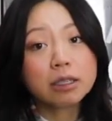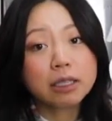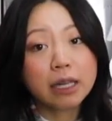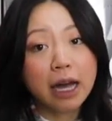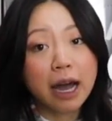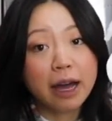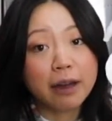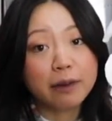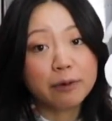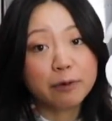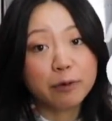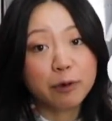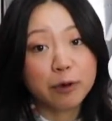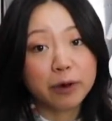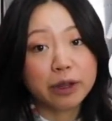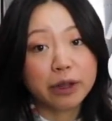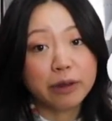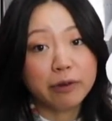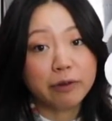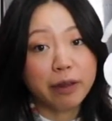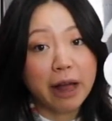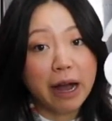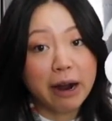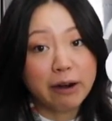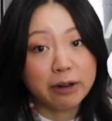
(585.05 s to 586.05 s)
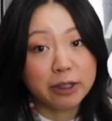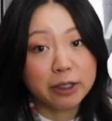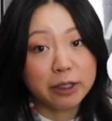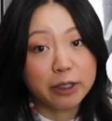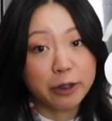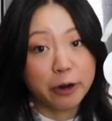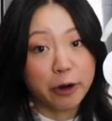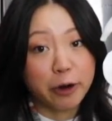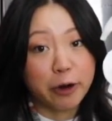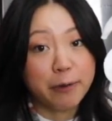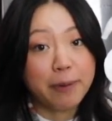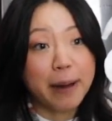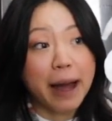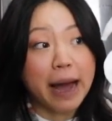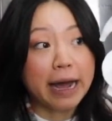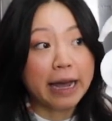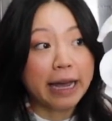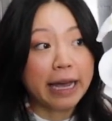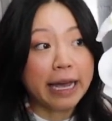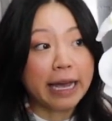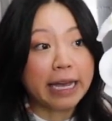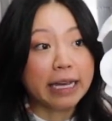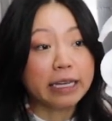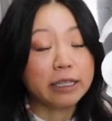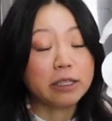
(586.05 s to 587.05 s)
time for the flowers to grow
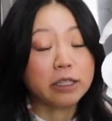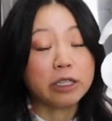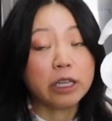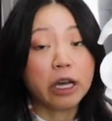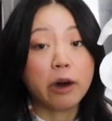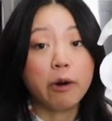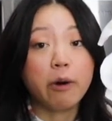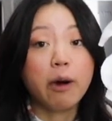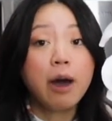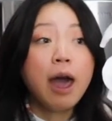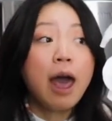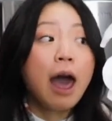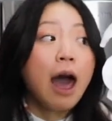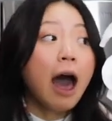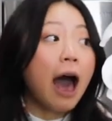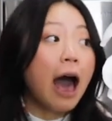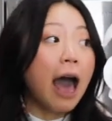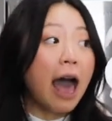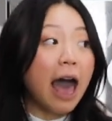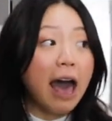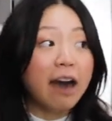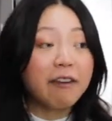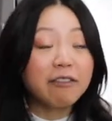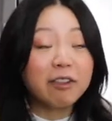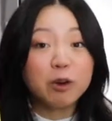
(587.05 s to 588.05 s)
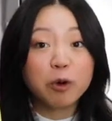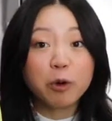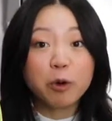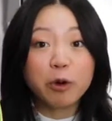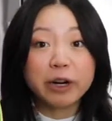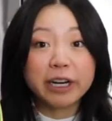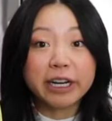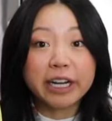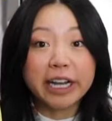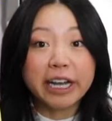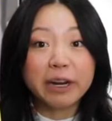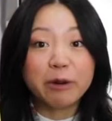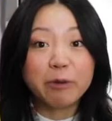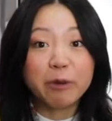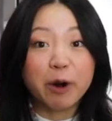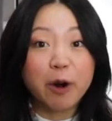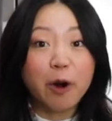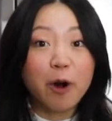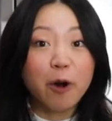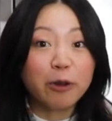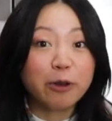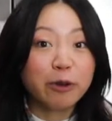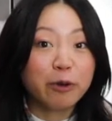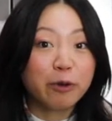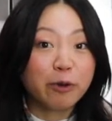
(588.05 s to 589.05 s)
back in. So I have an orchid where
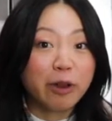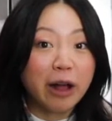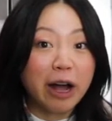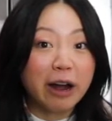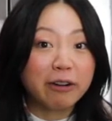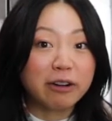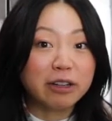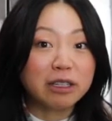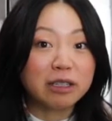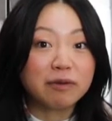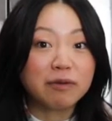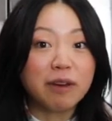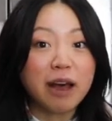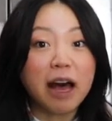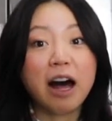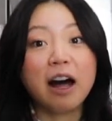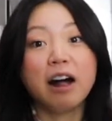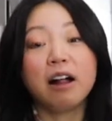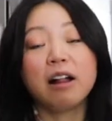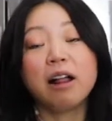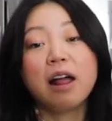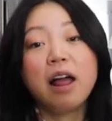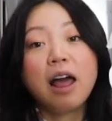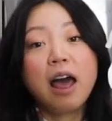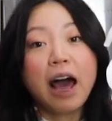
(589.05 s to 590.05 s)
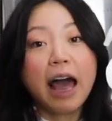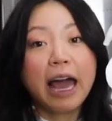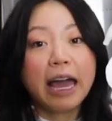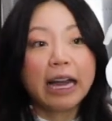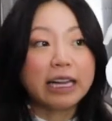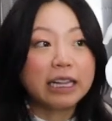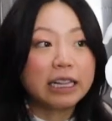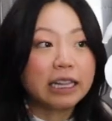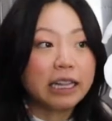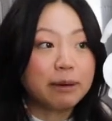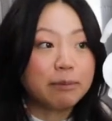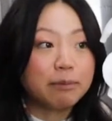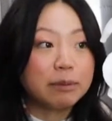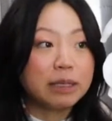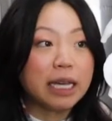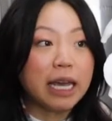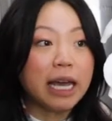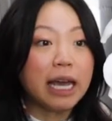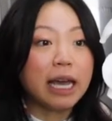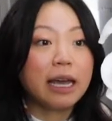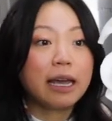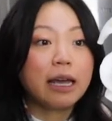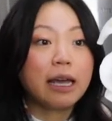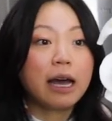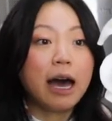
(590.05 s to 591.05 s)
all the flowers fell. I clipped
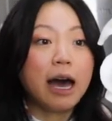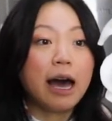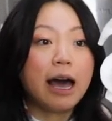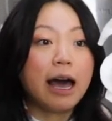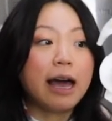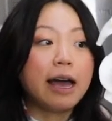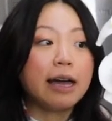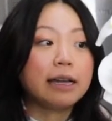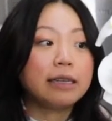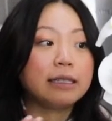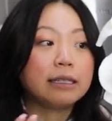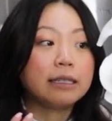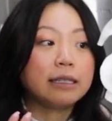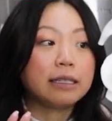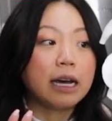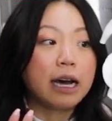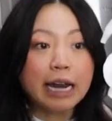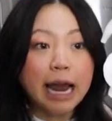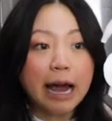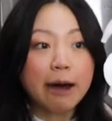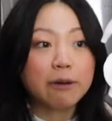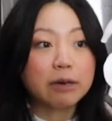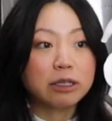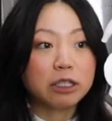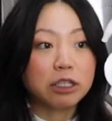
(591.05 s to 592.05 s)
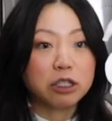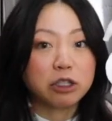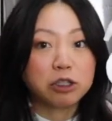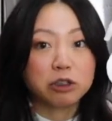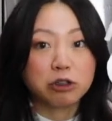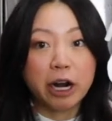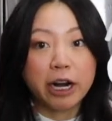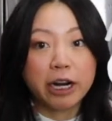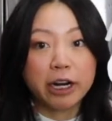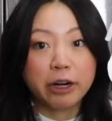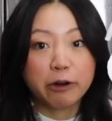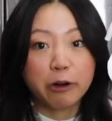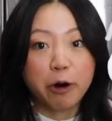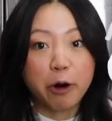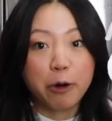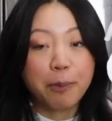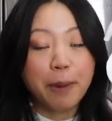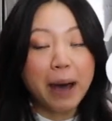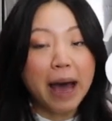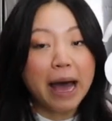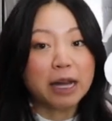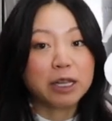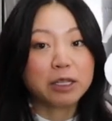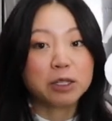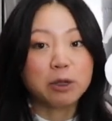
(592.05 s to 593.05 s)
it and now it's just trying to grow
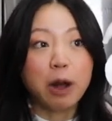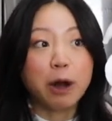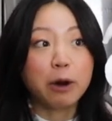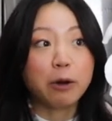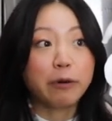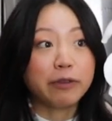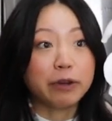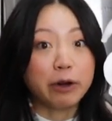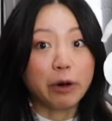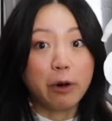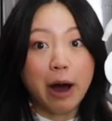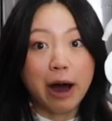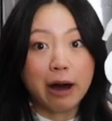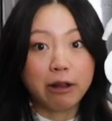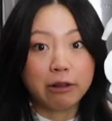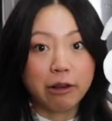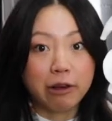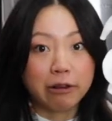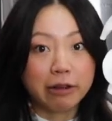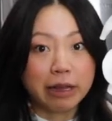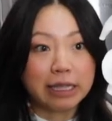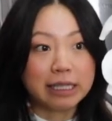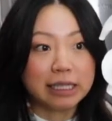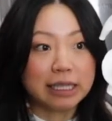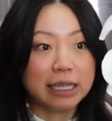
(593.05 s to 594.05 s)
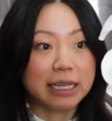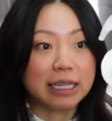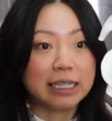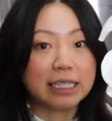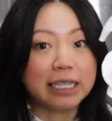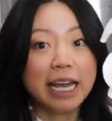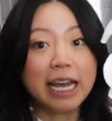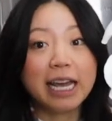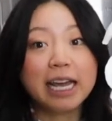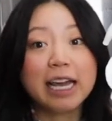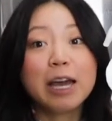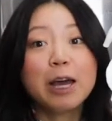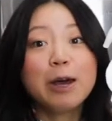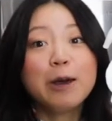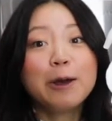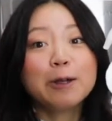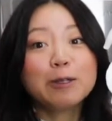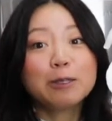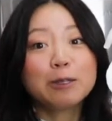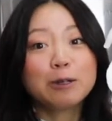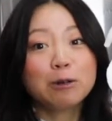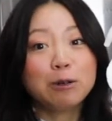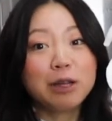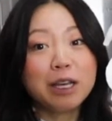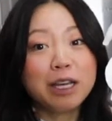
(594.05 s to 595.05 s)
back. So I don't even know how long that's gonna take.
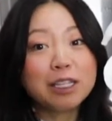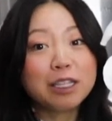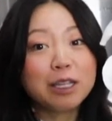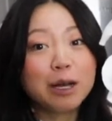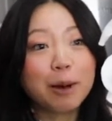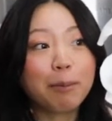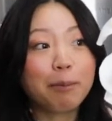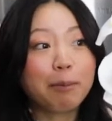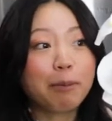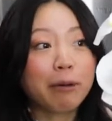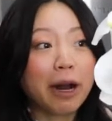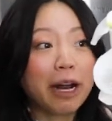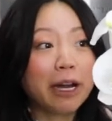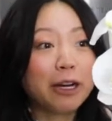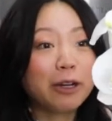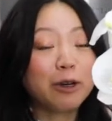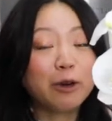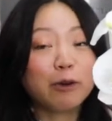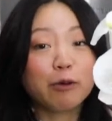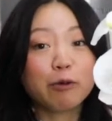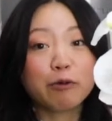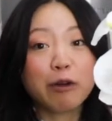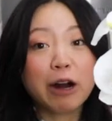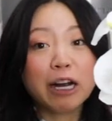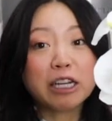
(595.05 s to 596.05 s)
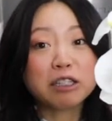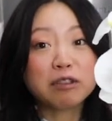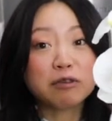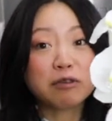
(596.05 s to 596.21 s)
So these are brand new fresh